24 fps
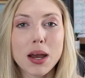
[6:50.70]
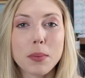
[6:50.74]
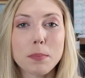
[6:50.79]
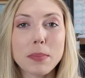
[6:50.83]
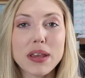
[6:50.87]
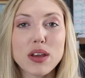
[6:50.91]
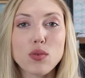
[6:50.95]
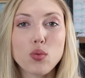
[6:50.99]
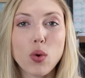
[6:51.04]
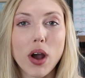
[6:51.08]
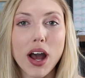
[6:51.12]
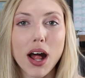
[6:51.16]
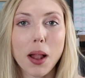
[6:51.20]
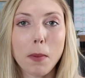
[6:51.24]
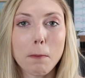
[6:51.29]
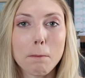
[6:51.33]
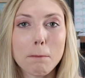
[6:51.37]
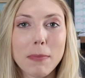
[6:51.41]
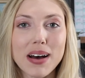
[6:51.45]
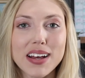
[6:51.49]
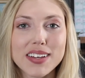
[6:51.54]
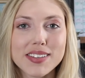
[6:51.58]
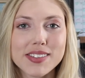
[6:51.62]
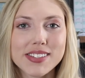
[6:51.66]
Meanwhile,
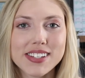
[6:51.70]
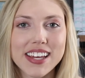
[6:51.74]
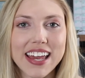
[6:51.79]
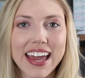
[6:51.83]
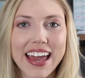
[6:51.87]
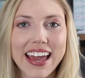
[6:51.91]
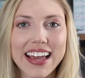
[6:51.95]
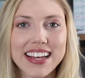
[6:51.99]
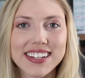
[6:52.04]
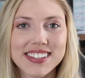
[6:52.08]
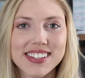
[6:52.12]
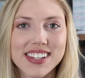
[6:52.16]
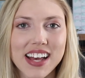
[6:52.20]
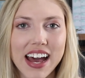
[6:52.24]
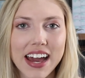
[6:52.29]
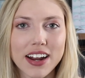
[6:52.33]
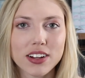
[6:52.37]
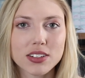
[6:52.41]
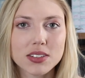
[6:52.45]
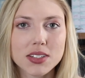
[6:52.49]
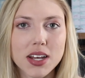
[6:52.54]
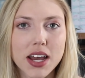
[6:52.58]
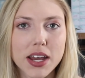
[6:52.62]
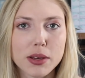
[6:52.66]
Musk hates
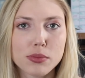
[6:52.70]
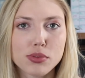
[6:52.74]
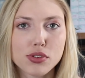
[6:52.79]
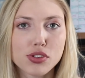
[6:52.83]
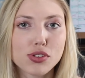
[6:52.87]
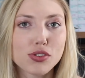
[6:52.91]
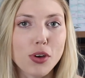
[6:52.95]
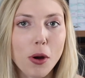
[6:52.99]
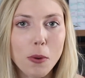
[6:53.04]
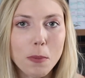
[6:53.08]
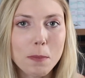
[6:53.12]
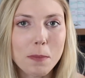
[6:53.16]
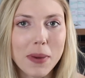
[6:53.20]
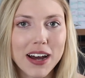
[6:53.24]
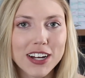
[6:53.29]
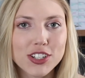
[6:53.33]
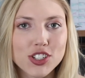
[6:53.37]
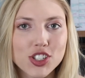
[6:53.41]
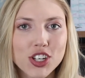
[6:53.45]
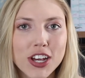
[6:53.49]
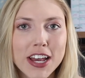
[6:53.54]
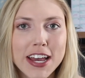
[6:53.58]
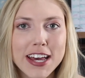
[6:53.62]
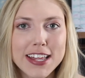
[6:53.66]
idle time so
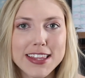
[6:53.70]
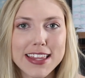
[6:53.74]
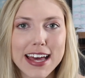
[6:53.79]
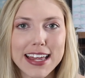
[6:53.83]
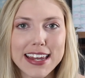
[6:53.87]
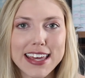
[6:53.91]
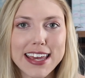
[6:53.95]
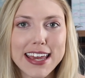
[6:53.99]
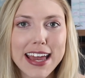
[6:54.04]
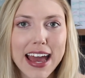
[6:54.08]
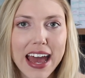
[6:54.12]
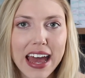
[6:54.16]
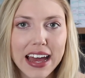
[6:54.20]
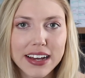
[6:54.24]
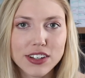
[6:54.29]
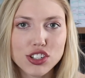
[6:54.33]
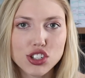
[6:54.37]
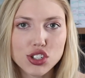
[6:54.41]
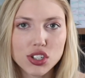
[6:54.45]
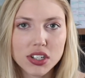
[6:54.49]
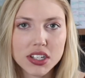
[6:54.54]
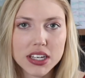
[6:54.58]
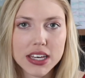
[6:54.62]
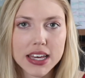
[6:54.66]
much that he
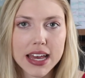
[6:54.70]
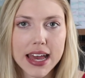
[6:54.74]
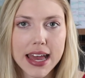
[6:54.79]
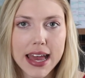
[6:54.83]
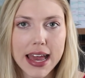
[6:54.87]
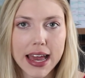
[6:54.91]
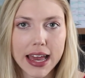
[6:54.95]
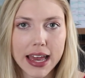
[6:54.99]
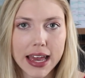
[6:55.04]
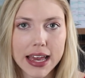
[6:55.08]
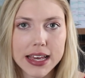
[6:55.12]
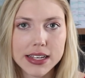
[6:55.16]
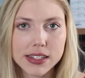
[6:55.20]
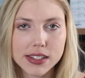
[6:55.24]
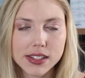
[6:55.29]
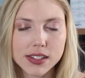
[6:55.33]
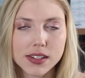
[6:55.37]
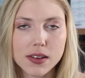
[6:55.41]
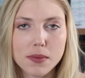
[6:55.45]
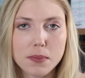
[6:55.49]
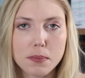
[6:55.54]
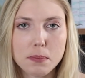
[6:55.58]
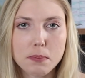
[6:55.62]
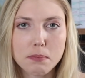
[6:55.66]
actually
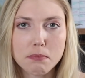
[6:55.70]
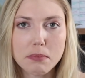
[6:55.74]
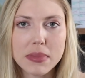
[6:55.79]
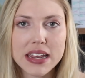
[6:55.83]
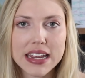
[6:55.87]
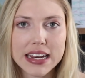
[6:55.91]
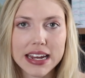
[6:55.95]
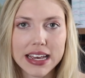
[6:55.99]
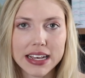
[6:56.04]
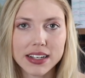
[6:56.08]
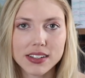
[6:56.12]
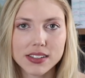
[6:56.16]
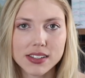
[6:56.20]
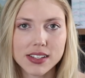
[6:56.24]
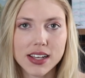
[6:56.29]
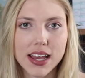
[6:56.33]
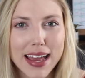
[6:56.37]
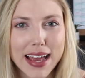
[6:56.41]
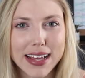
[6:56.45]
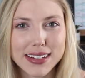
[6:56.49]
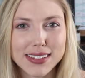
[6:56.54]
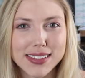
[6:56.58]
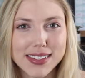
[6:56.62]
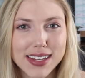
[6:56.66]
hates meetings
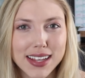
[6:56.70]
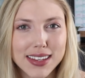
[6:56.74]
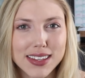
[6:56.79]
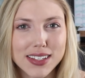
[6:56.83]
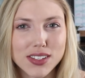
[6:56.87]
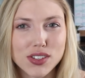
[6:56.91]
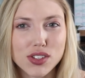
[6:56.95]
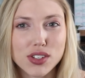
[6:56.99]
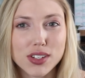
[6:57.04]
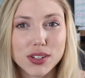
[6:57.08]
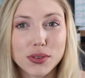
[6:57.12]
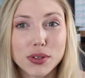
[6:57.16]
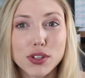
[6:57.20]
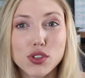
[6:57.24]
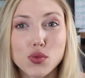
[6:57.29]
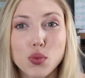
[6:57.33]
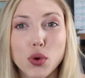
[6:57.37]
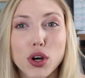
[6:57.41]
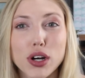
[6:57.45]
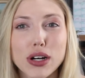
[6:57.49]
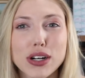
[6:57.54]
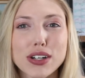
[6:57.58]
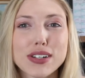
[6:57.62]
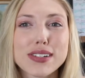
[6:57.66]
and said this to his
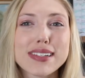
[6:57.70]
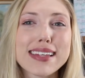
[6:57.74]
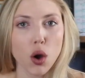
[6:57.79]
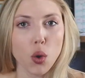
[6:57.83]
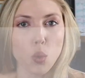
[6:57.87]
workers.